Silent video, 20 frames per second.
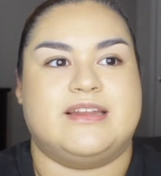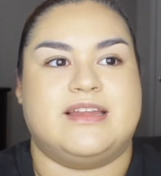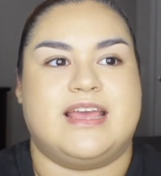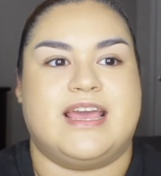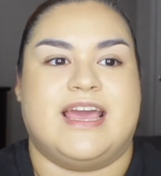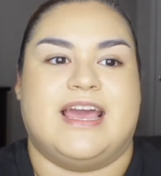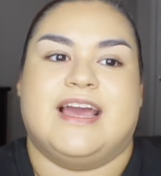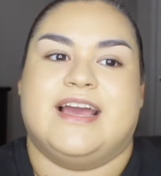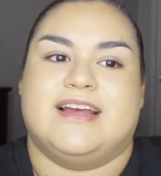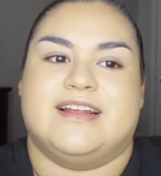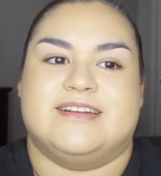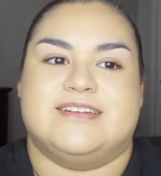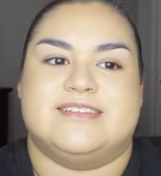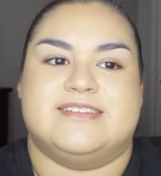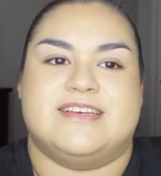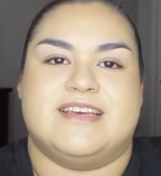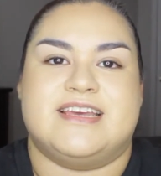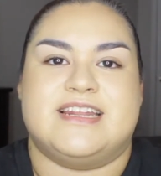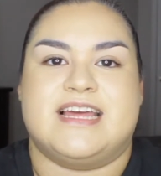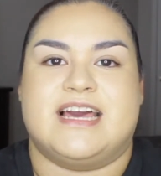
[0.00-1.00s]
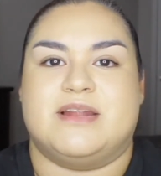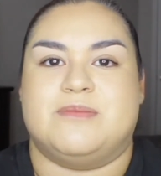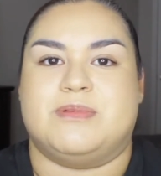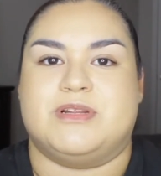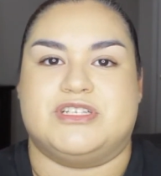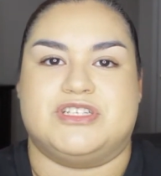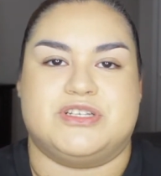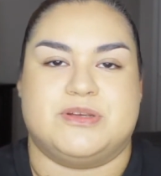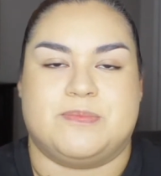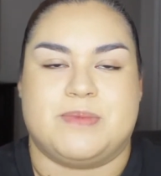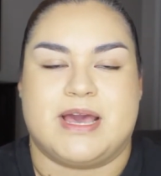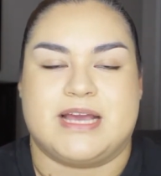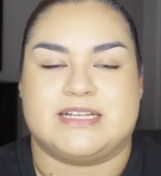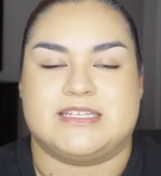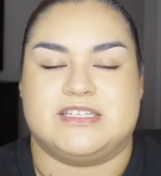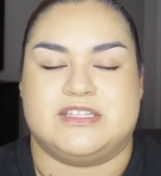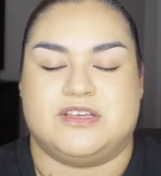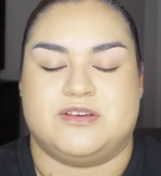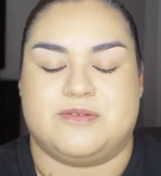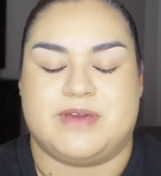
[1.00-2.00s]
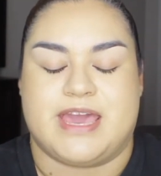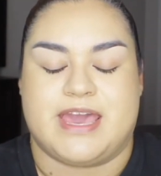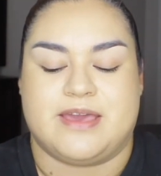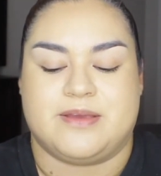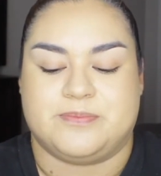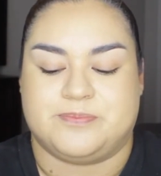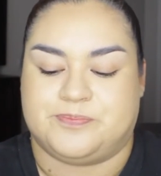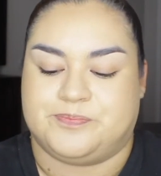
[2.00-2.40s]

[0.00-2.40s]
and it had been shipped back to the UK.